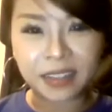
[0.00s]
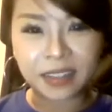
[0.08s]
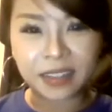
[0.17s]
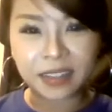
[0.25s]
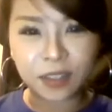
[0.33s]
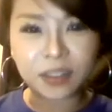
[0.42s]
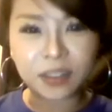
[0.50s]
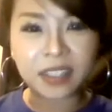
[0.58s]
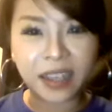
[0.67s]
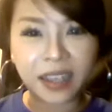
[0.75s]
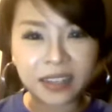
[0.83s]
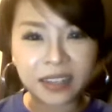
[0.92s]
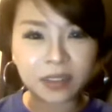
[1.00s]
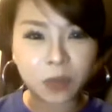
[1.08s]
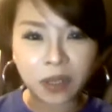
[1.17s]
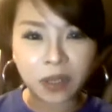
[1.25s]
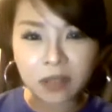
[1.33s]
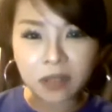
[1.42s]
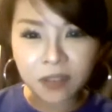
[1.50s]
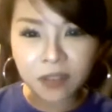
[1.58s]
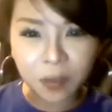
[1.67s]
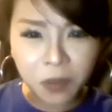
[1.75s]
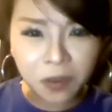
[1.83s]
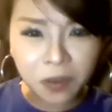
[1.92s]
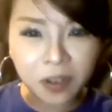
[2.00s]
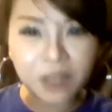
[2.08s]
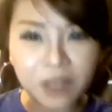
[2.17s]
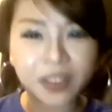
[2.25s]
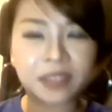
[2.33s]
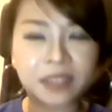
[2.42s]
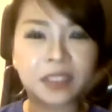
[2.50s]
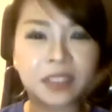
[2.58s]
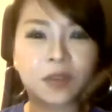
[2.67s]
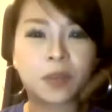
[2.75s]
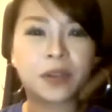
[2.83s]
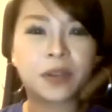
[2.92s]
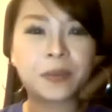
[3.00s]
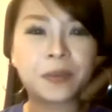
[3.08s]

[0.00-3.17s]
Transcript: It's a good size as well, if I'm not wrong, if I can see from here.